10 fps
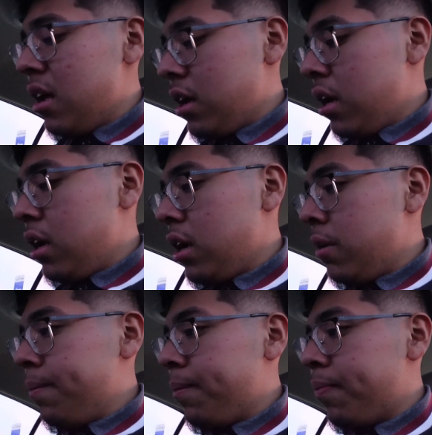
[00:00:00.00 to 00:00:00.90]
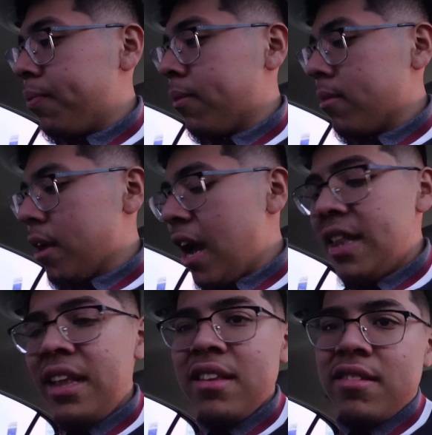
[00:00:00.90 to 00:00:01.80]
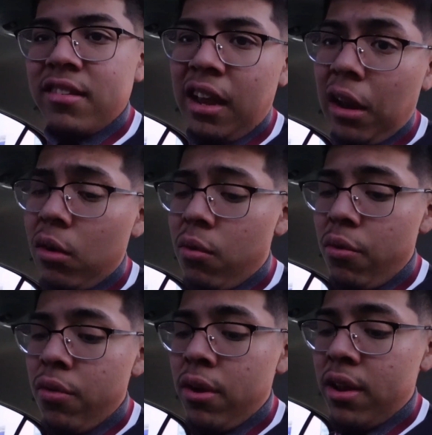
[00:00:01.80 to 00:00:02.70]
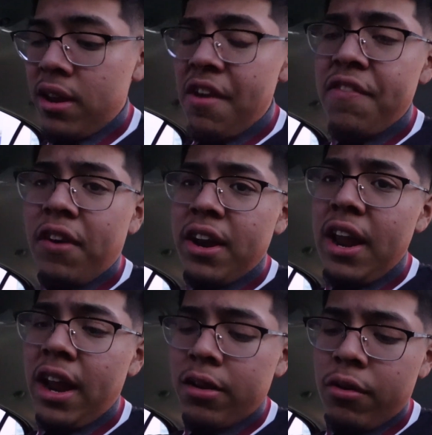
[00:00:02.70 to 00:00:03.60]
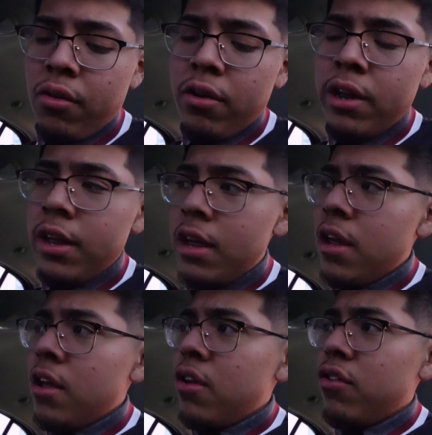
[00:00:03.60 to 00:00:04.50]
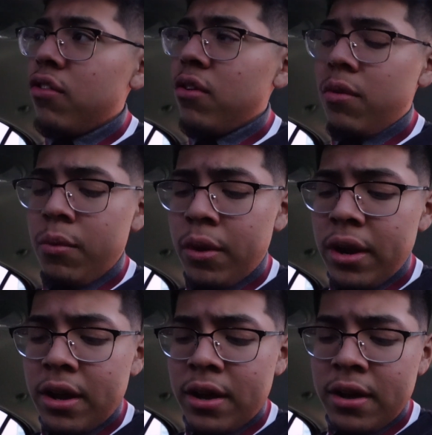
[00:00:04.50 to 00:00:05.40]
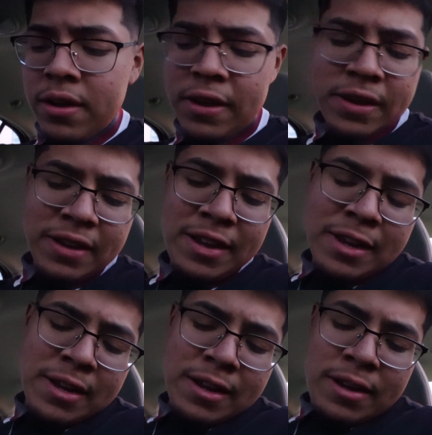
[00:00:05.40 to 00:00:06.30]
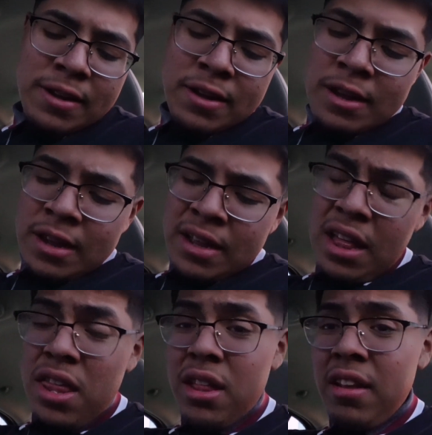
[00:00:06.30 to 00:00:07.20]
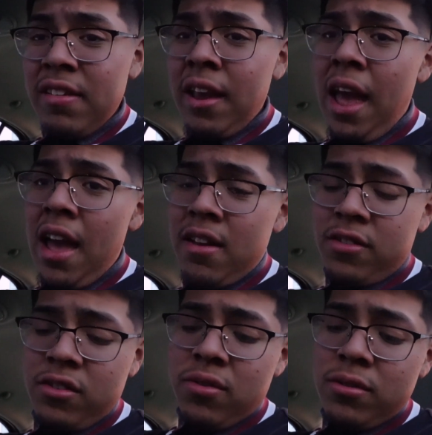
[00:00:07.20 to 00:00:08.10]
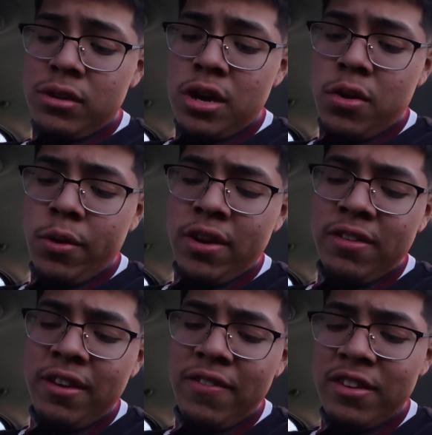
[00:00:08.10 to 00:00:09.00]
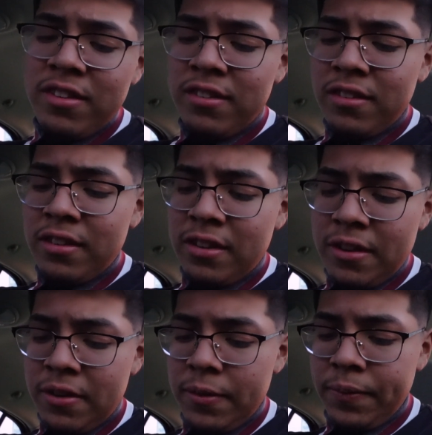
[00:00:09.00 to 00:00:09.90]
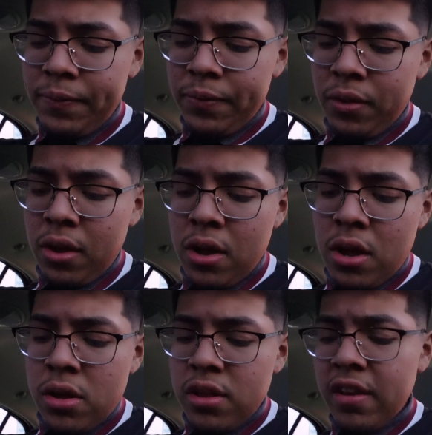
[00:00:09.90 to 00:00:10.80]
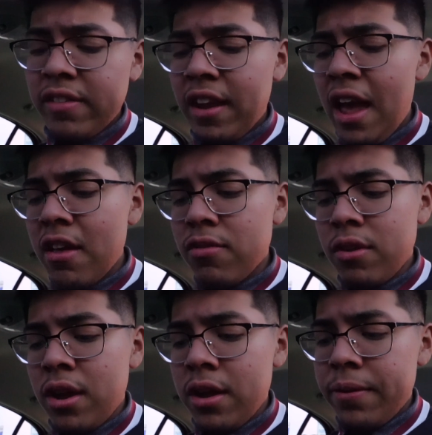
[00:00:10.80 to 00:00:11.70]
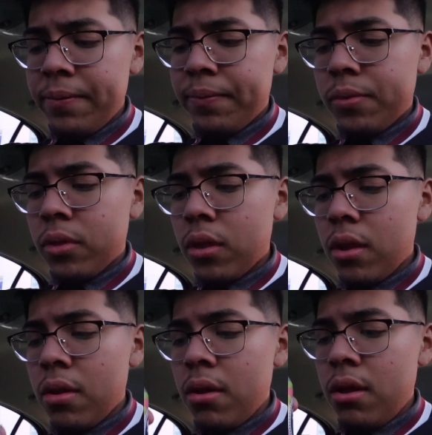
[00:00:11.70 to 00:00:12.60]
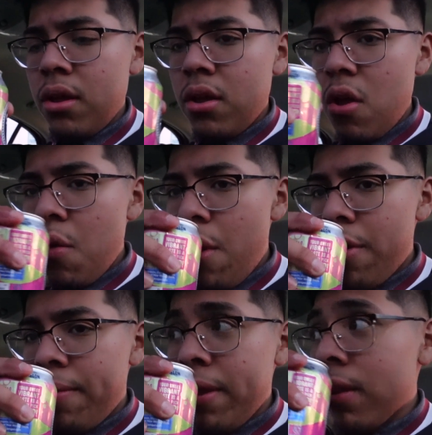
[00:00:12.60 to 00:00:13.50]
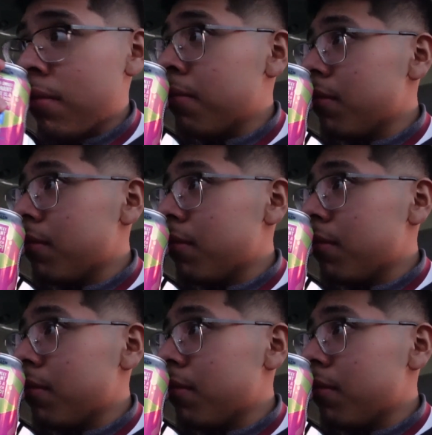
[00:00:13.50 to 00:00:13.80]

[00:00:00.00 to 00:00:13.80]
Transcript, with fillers: Um, I think this is like LaCroix, and I fucking hate LaCroix. So we're gonna... That shit tastes like ass, so we're gonna see if this tastes like ass or not. Watermelon.